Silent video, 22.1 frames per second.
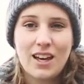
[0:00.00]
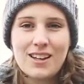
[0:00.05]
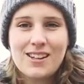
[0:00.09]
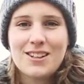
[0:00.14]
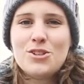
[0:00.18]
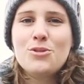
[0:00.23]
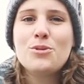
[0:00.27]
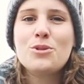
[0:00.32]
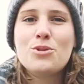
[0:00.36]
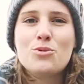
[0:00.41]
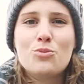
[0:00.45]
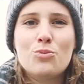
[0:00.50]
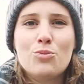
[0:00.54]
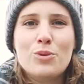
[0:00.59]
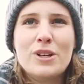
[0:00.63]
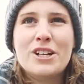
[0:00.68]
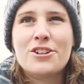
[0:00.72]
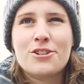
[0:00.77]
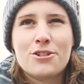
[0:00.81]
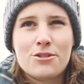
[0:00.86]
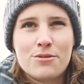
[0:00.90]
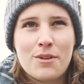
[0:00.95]
It's always
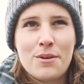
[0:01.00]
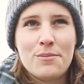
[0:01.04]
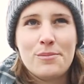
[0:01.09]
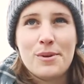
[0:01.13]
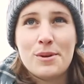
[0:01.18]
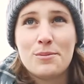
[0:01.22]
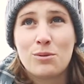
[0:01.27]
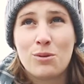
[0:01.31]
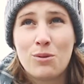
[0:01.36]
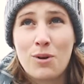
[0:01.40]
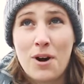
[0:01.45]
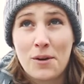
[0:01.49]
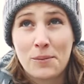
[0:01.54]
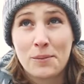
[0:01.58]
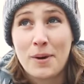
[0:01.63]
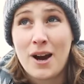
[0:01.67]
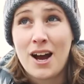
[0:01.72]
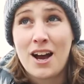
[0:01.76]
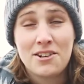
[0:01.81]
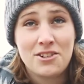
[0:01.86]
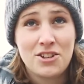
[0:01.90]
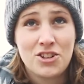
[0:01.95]
weird when people walk
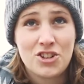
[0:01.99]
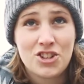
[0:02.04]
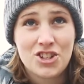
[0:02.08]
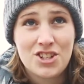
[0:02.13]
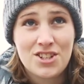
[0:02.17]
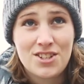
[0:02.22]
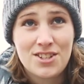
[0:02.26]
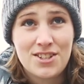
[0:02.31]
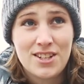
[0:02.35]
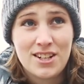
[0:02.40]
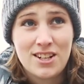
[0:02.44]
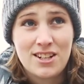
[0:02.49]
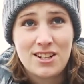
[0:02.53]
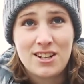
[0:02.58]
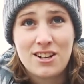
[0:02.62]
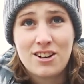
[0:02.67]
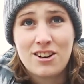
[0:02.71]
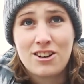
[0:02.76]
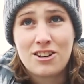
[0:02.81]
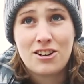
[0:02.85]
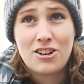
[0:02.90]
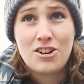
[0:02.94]
by and you're just sitting
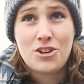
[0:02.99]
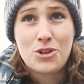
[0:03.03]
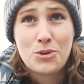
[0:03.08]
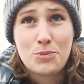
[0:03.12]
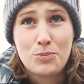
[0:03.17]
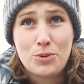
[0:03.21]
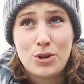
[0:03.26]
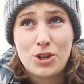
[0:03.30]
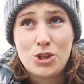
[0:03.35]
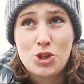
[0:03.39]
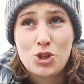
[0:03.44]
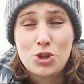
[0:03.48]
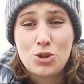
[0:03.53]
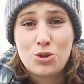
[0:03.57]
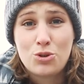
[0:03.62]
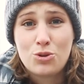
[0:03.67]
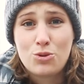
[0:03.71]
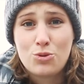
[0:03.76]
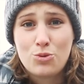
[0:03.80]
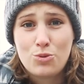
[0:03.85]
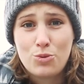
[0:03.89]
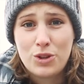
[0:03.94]
here on a bridge
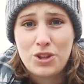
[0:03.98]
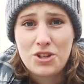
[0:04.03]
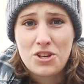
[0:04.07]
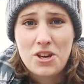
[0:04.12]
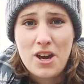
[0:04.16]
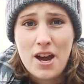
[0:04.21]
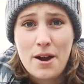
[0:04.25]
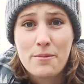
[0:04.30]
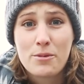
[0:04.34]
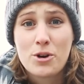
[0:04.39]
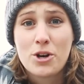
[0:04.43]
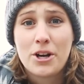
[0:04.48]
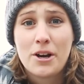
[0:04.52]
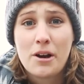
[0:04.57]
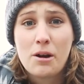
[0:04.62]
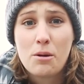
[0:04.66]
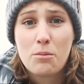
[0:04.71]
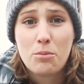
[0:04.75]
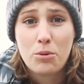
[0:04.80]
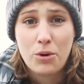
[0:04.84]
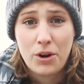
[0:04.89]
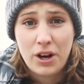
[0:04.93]
with a camera
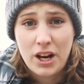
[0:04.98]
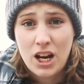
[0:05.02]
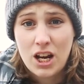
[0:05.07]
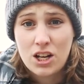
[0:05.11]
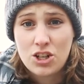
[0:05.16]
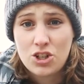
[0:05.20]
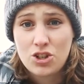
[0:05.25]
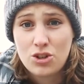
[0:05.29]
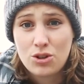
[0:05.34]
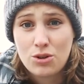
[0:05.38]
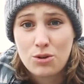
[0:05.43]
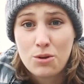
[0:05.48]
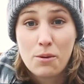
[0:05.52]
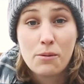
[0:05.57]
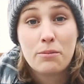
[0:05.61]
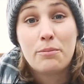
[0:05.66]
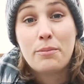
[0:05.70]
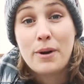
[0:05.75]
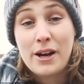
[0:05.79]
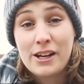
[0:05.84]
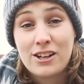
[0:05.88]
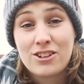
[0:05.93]
pointing at you
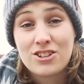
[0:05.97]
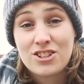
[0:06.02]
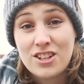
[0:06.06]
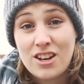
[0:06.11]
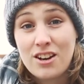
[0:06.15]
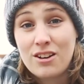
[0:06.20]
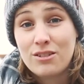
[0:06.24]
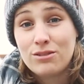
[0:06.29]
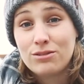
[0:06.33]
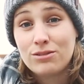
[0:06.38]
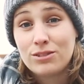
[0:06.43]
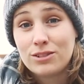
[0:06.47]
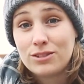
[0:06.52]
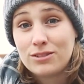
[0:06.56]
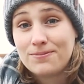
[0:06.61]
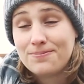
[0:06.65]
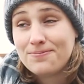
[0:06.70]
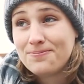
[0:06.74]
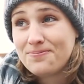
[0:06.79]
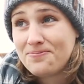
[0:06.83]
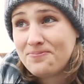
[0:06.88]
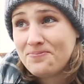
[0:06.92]
by yourself.
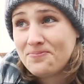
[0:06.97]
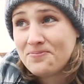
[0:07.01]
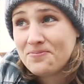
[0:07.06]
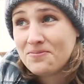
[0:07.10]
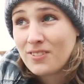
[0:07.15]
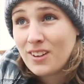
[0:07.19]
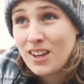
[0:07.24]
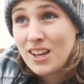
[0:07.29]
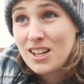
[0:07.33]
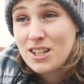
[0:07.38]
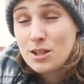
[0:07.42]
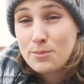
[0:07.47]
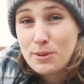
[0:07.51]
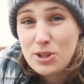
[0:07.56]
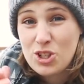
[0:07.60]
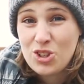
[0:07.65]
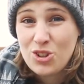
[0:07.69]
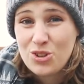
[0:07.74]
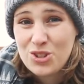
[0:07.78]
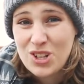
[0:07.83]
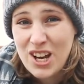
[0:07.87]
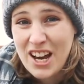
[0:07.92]

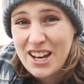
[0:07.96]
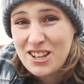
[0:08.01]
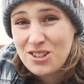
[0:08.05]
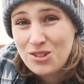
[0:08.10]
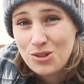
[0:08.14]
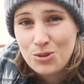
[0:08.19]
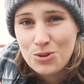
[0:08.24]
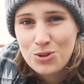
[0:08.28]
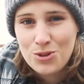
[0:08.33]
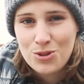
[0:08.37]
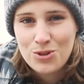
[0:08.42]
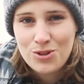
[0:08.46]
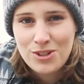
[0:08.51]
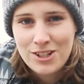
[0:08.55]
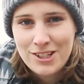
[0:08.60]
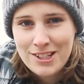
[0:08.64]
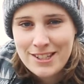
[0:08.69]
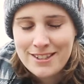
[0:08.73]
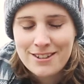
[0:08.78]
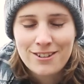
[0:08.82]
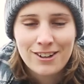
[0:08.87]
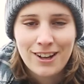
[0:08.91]
Especially those high school
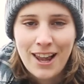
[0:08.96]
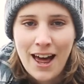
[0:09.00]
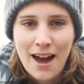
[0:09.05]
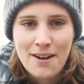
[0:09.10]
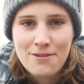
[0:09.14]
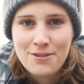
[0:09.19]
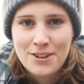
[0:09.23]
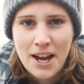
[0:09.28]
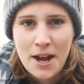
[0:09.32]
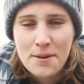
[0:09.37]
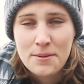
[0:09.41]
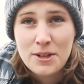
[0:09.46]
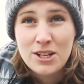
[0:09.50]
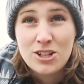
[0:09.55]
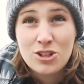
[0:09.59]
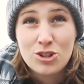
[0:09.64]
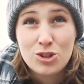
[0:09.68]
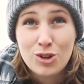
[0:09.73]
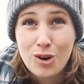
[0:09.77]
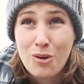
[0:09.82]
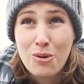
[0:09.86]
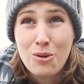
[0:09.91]
students, they were laughing at me.
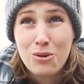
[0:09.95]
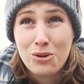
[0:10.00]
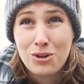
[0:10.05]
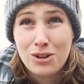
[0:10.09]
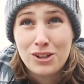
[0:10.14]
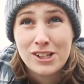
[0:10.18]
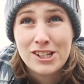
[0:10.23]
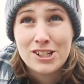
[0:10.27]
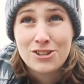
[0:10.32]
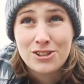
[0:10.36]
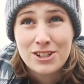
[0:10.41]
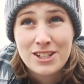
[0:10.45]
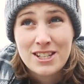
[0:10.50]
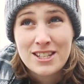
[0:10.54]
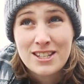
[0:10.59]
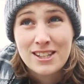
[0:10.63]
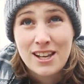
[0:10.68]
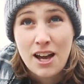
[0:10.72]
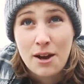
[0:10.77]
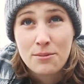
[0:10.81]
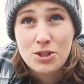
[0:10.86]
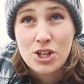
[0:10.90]
Totally doing
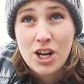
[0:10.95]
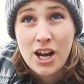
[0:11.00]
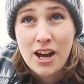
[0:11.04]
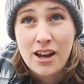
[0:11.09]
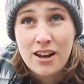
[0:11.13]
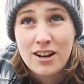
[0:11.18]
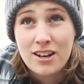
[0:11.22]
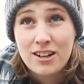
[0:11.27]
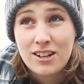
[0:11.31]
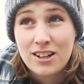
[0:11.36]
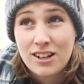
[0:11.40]
Snapchat.